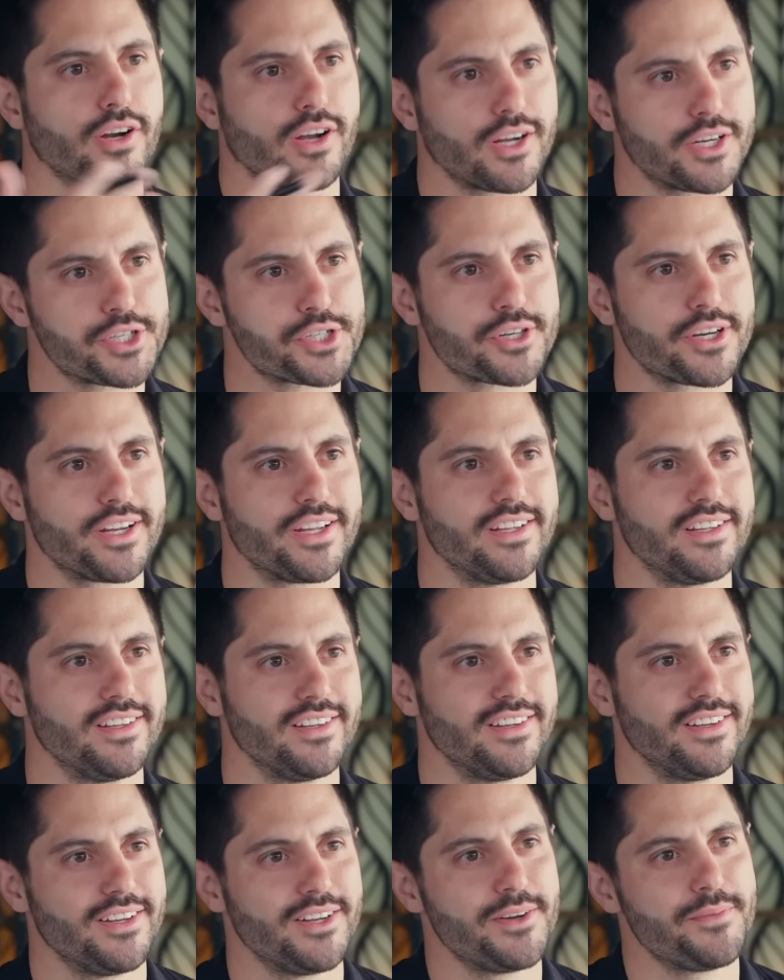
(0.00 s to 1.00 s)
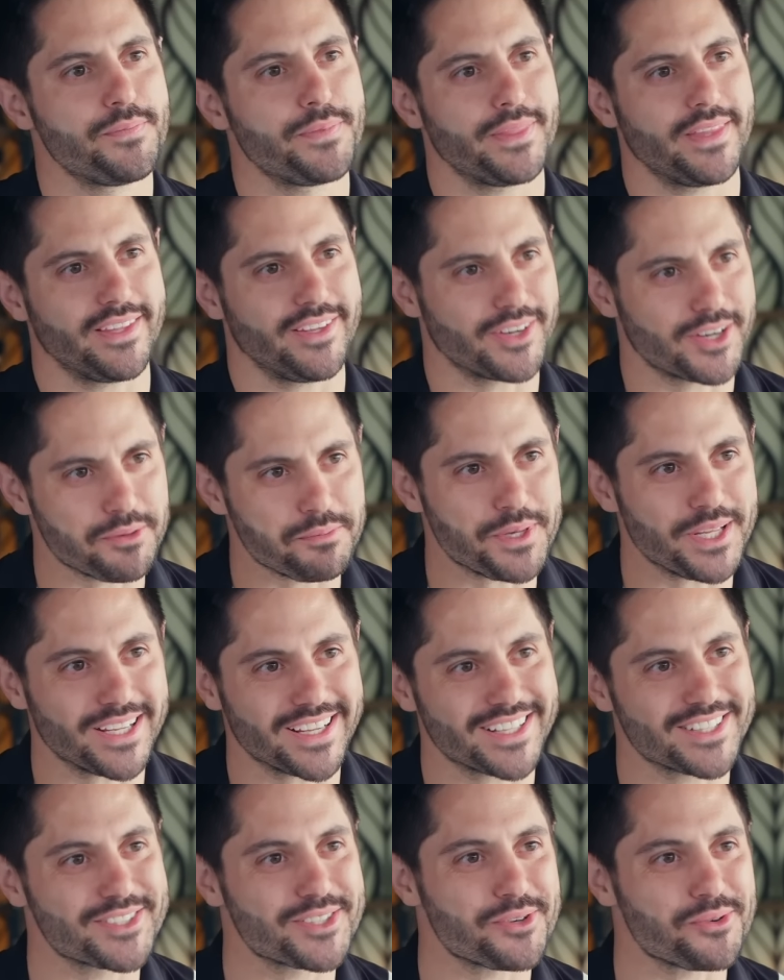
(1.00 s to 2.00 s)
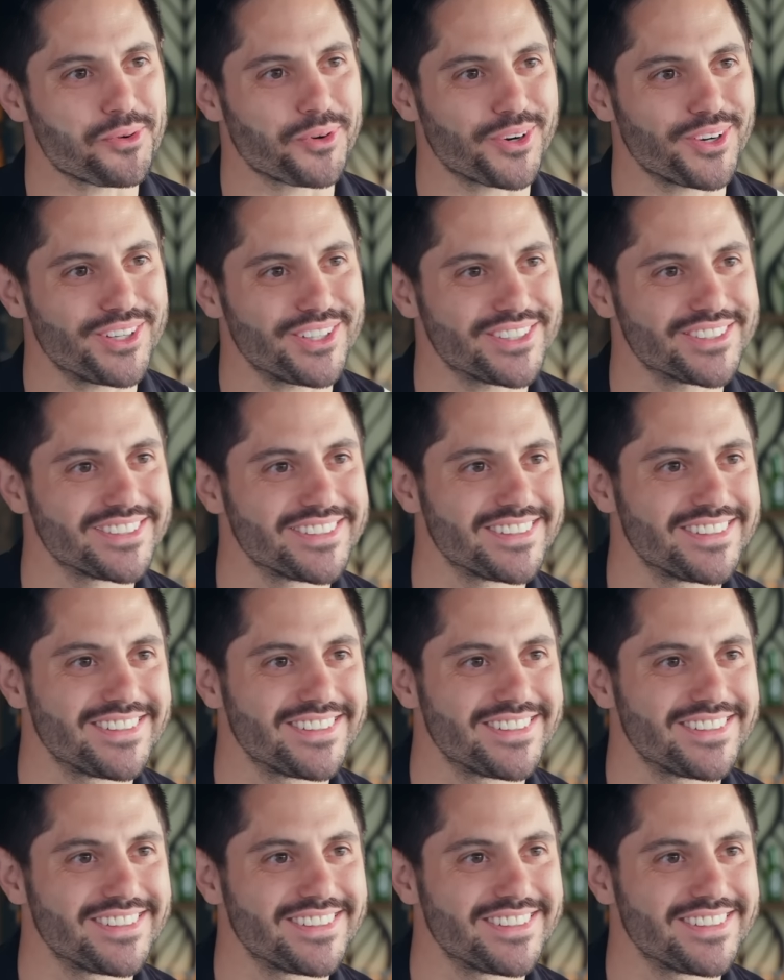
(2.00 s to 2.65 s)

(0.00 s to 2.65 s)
country, you're competing against the world?